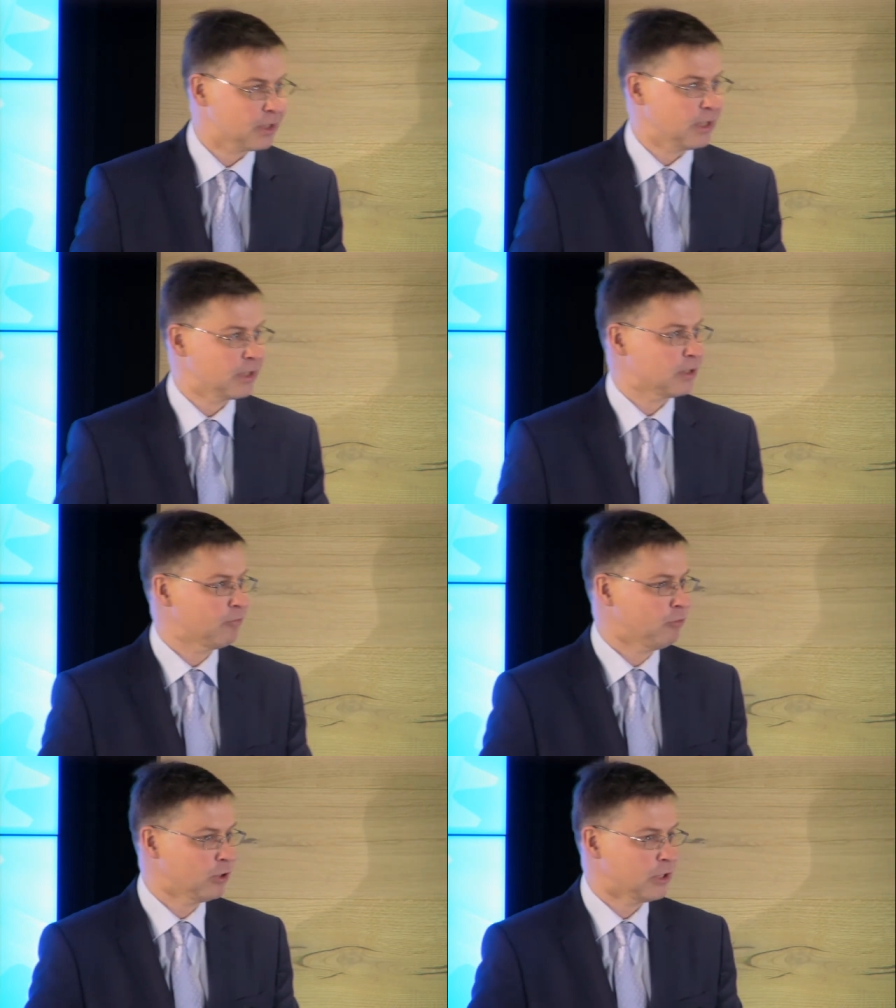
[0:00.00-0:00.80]
and
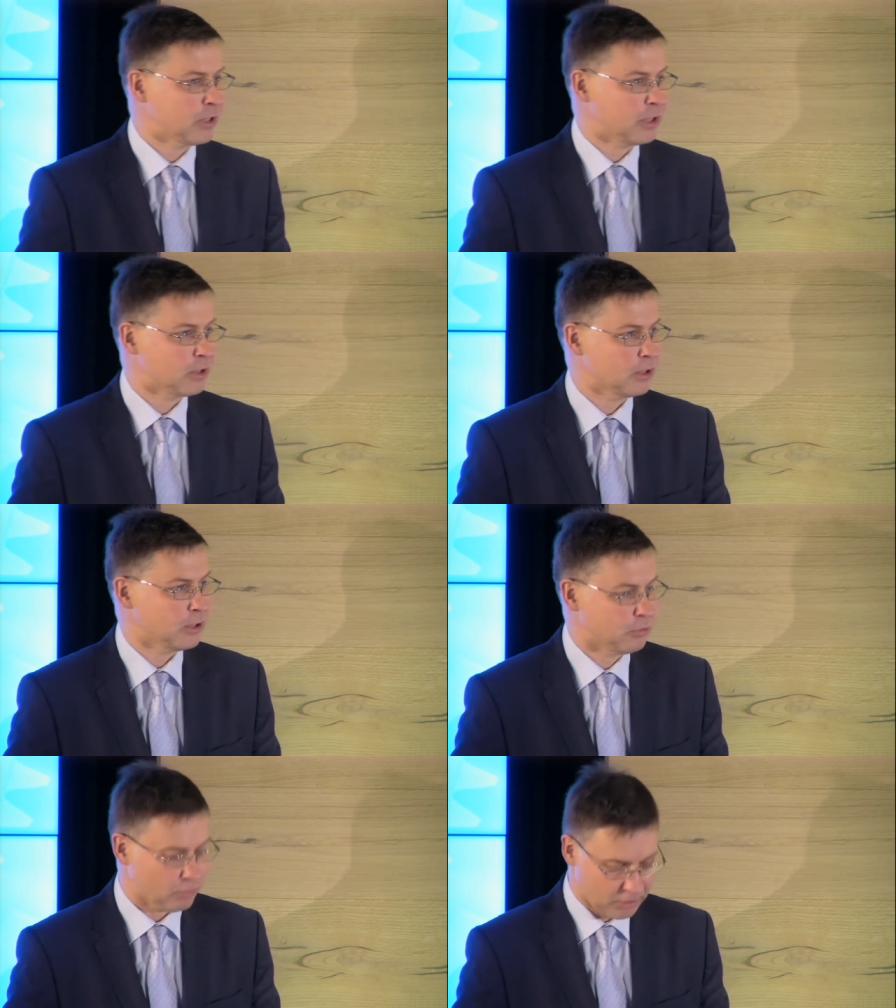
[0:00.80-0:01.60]
fully taken
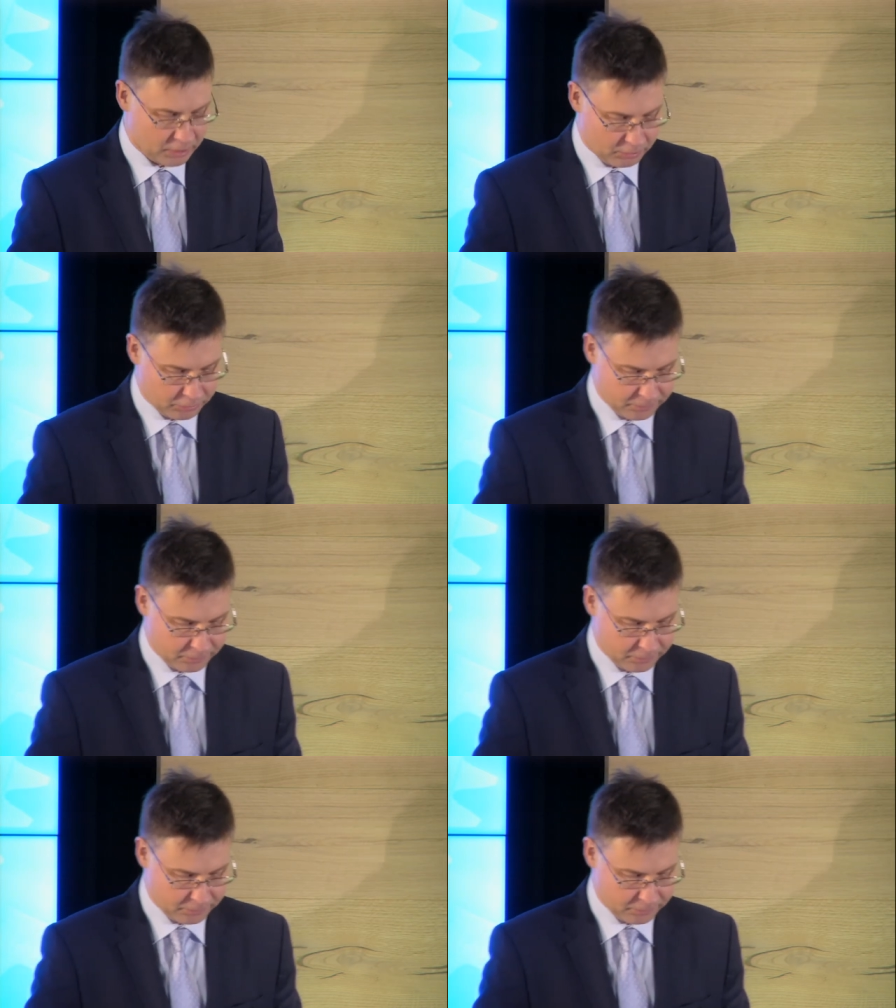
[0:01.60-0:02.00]
into account.